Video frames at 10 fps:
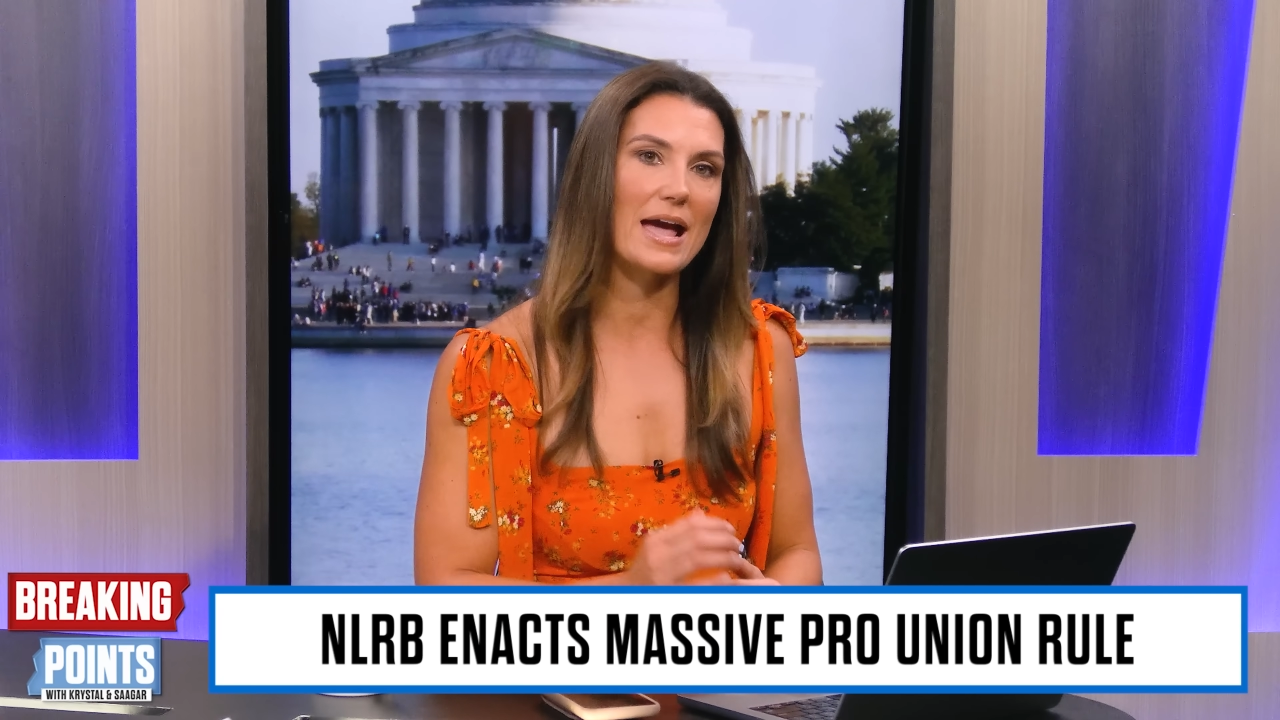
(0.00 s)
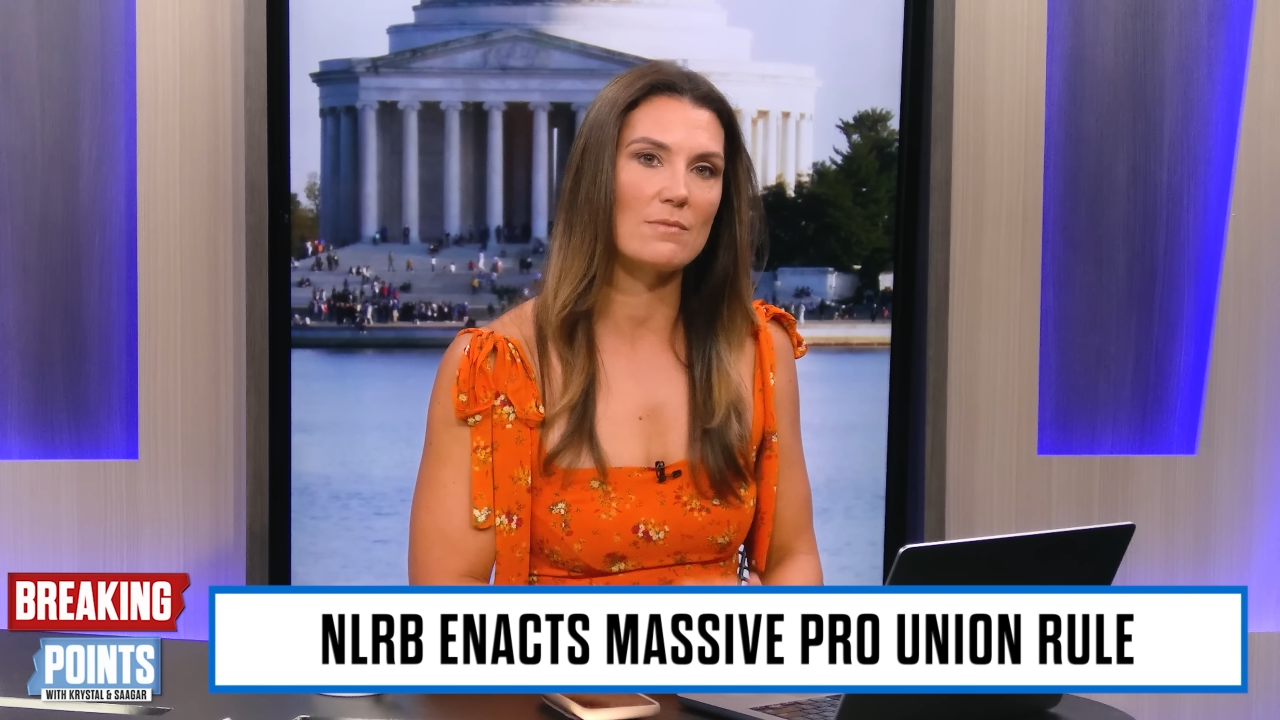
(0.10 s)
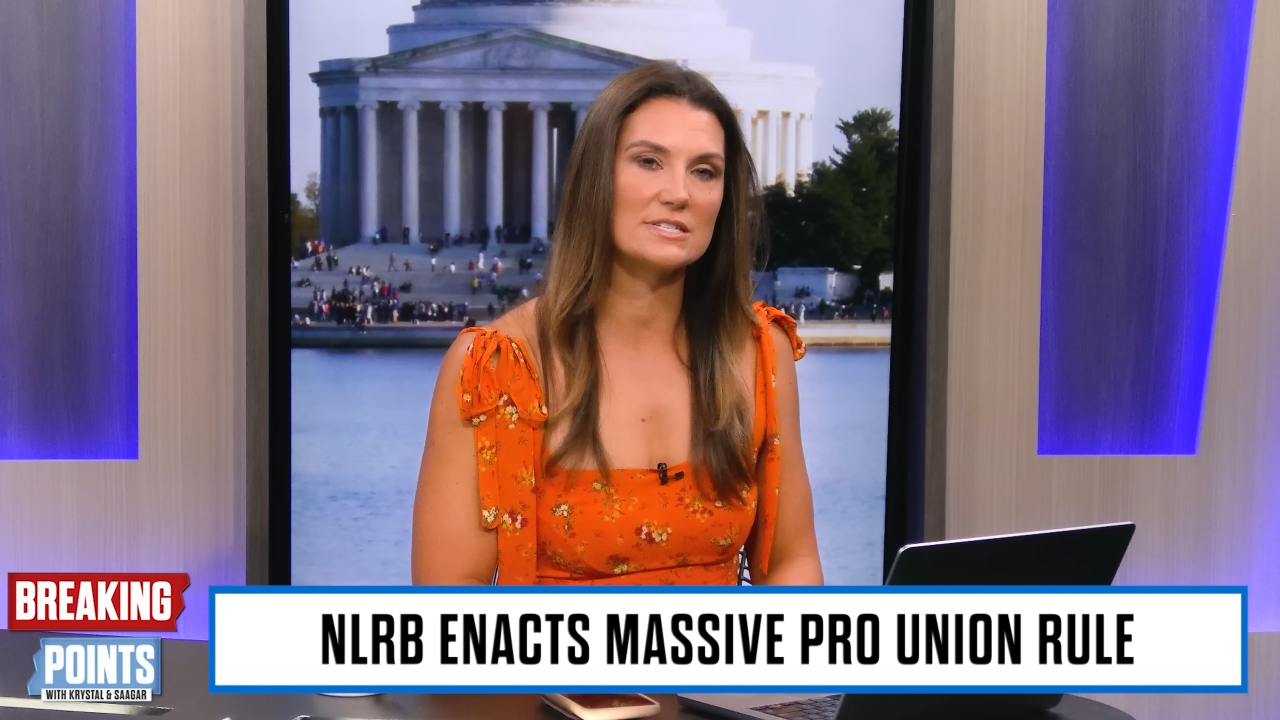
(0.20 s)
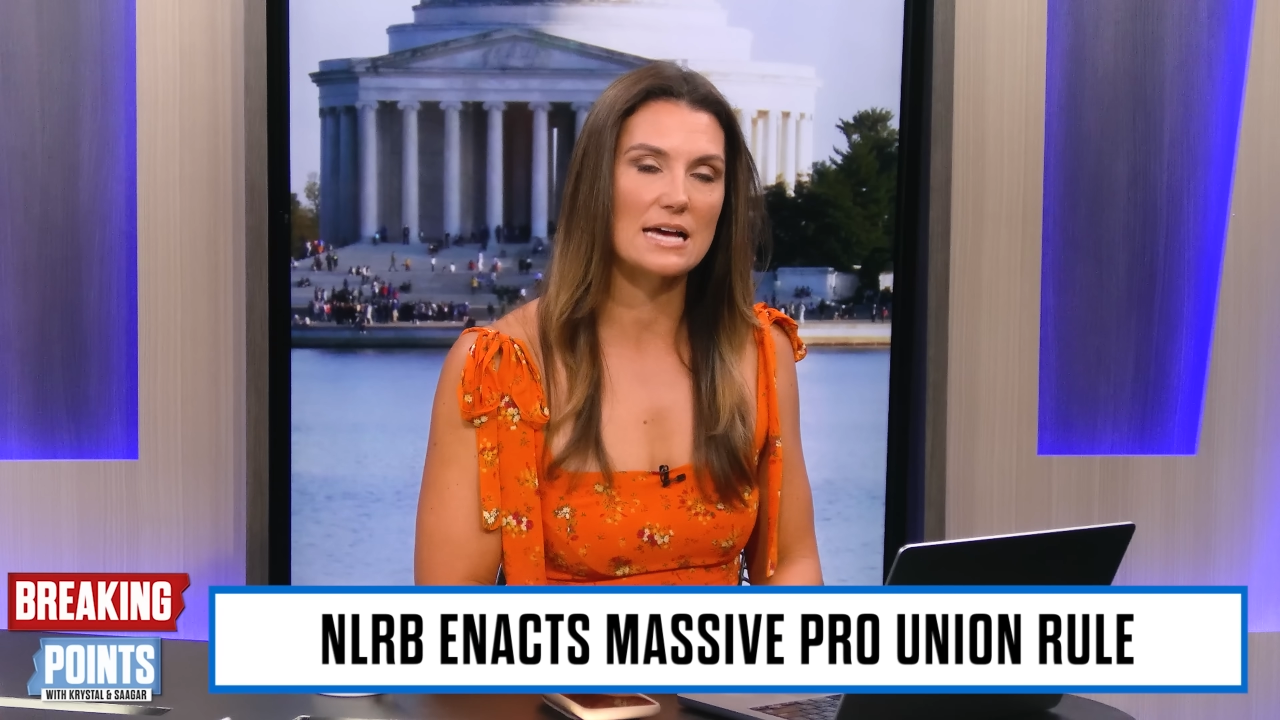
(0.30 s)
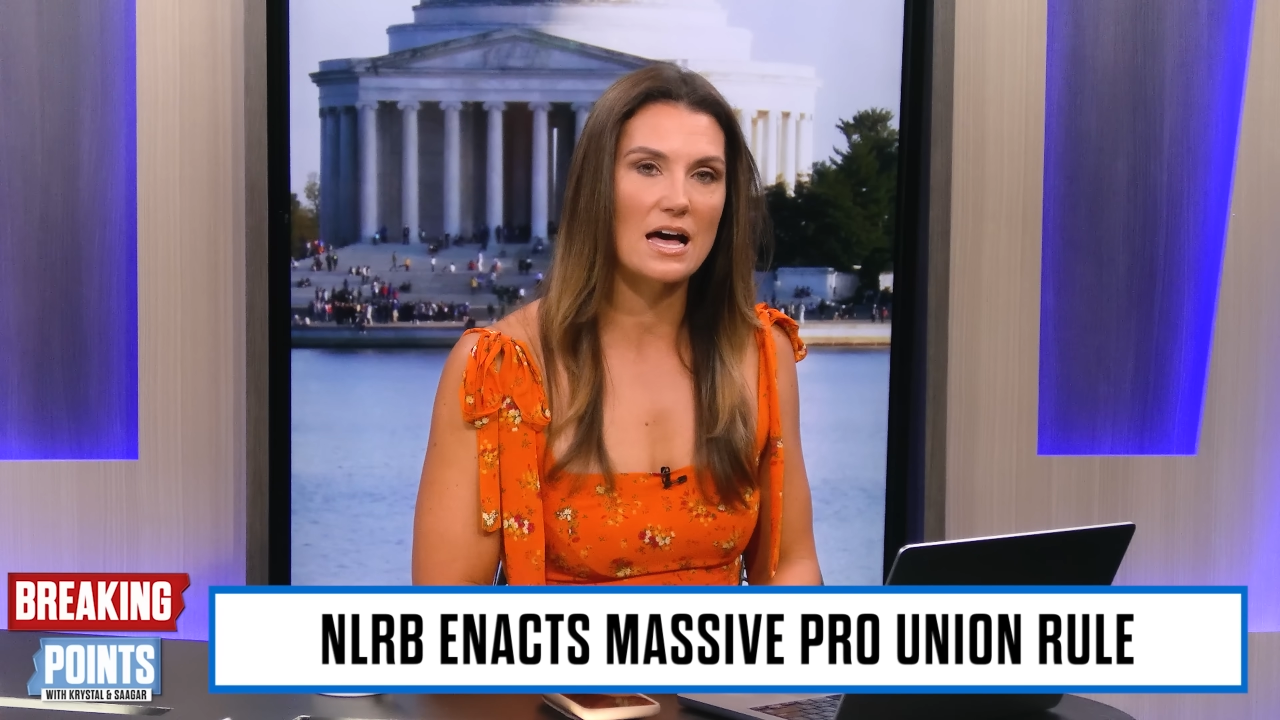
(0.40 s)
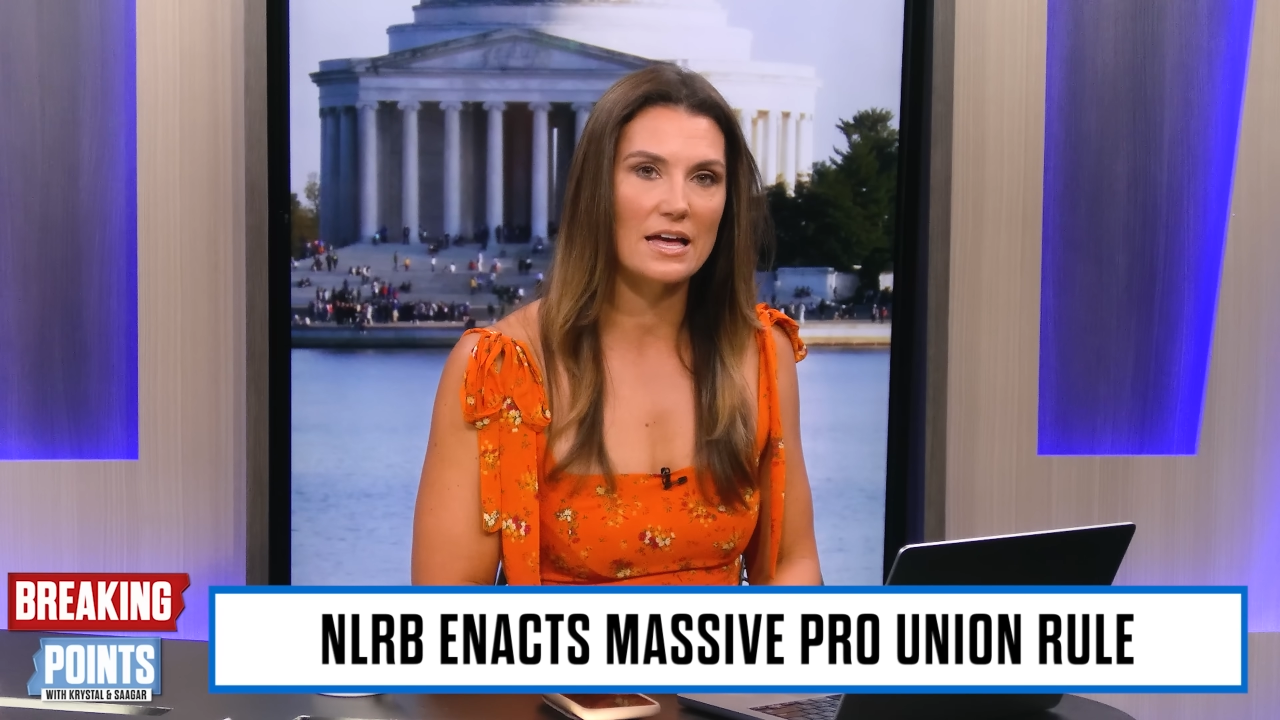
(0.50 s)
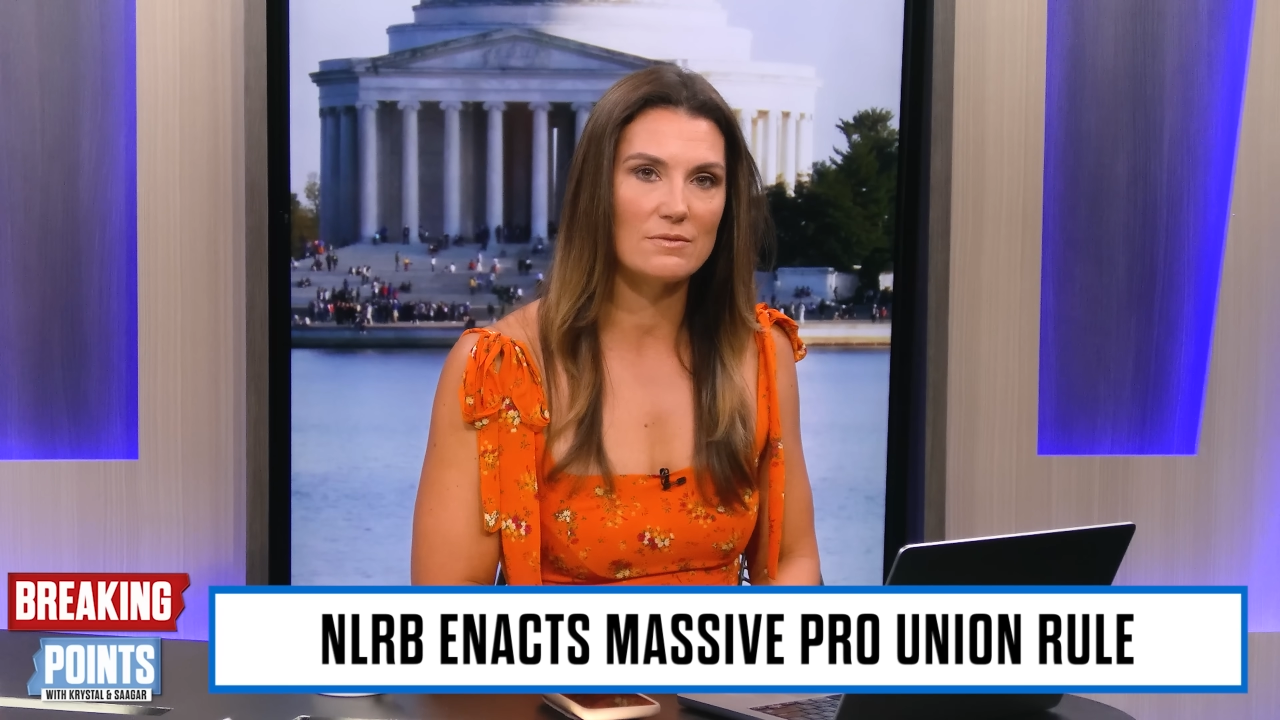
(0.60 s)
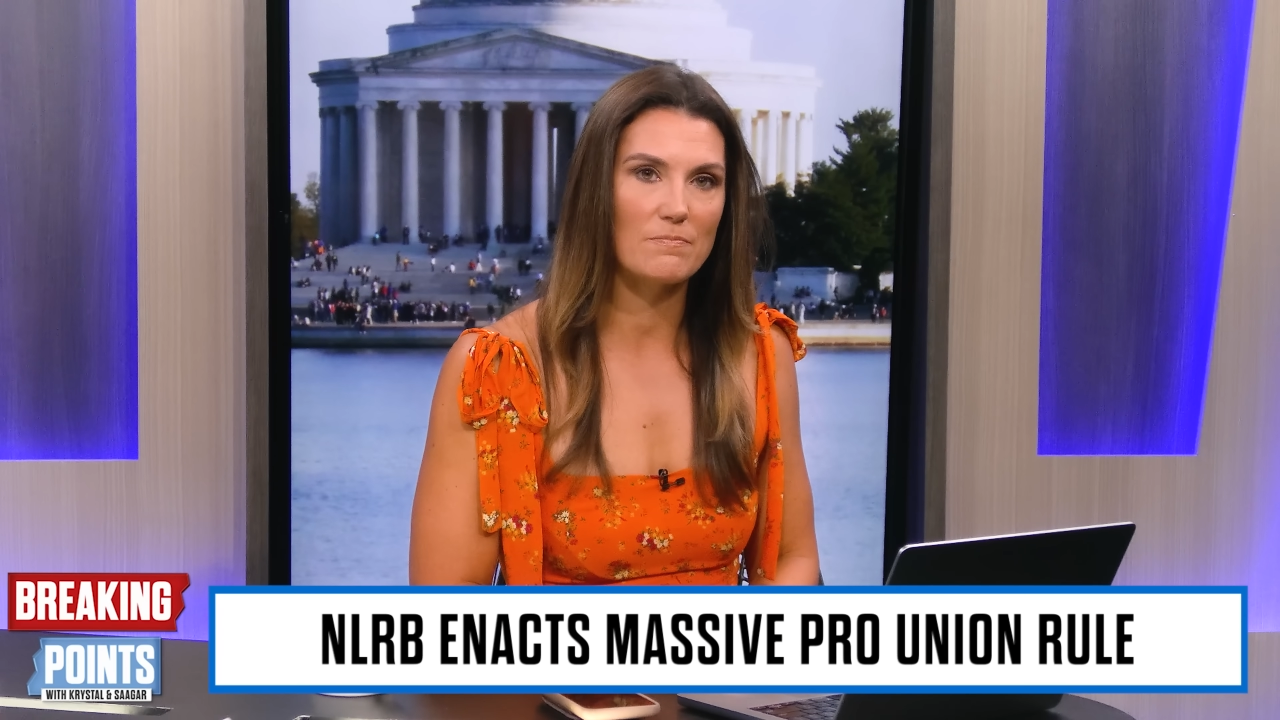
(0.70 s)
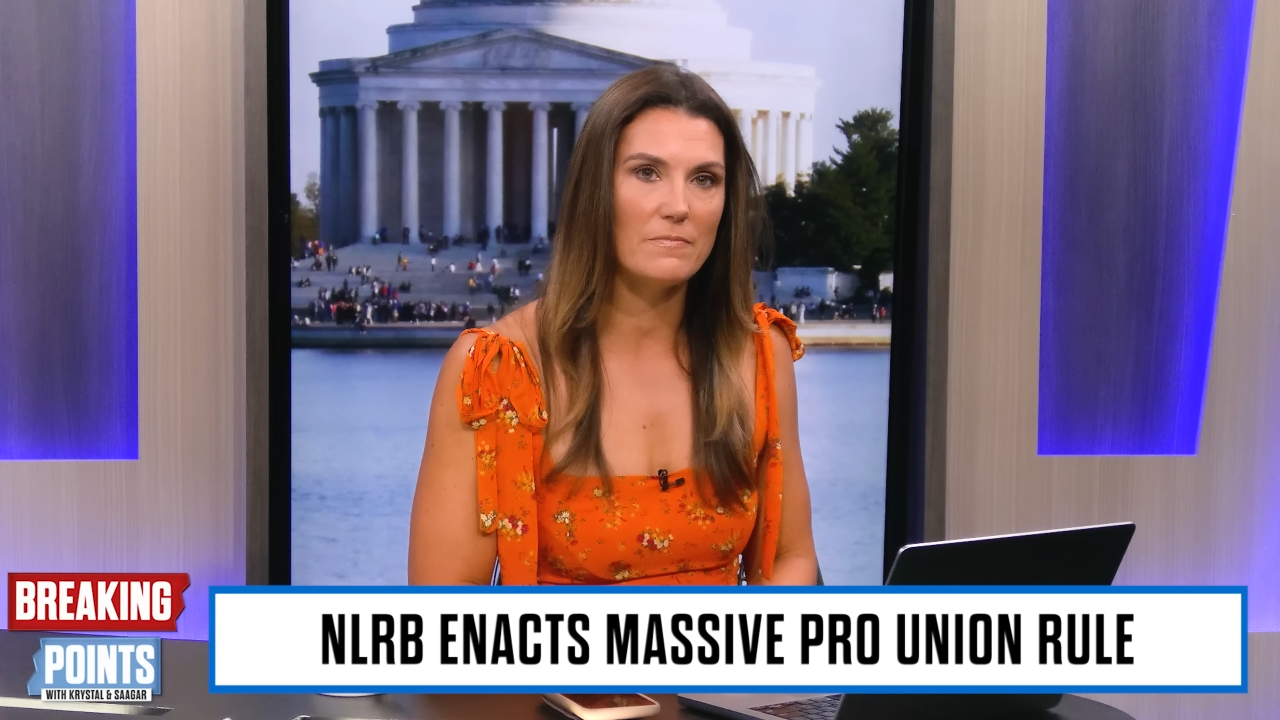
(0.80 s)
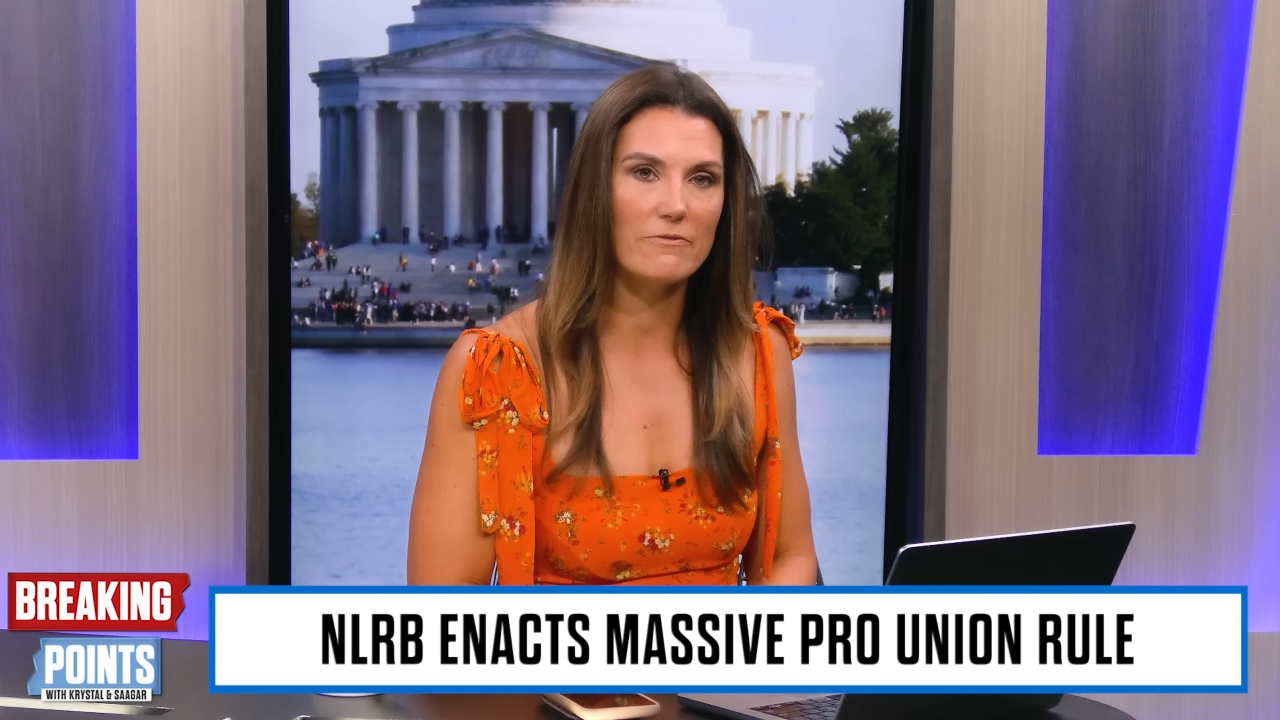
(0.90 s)

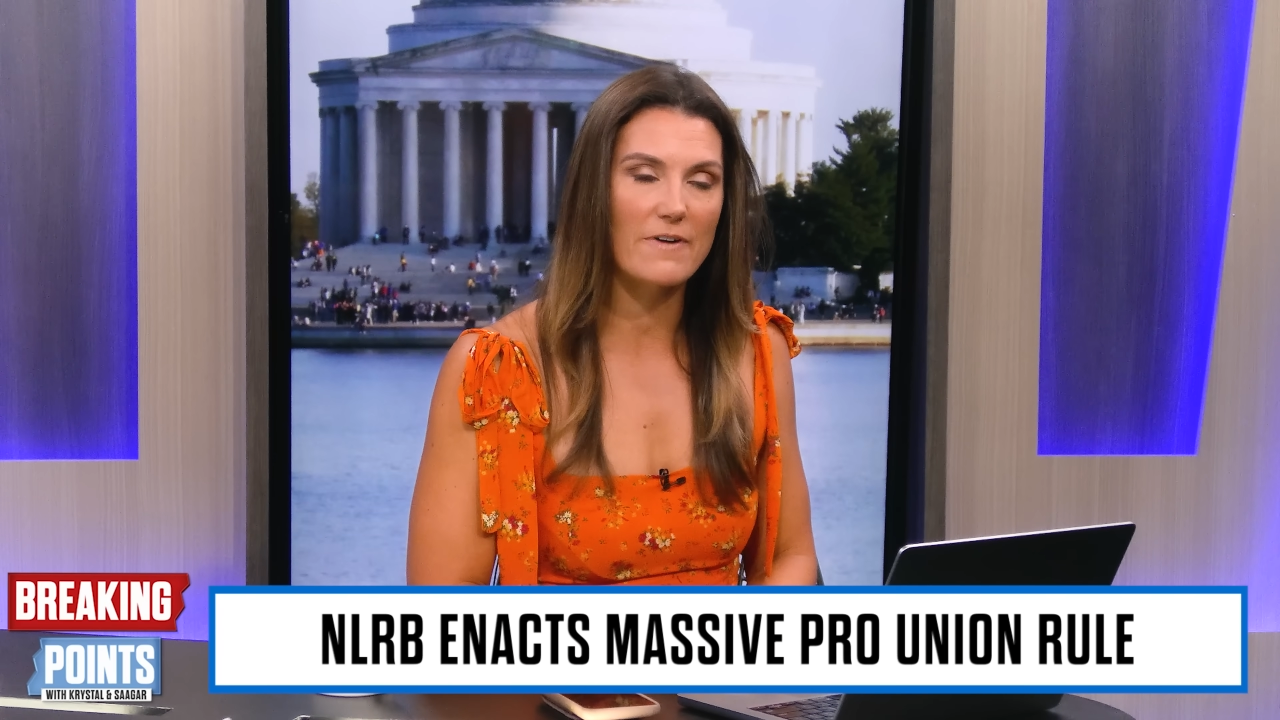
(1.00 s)
Amazon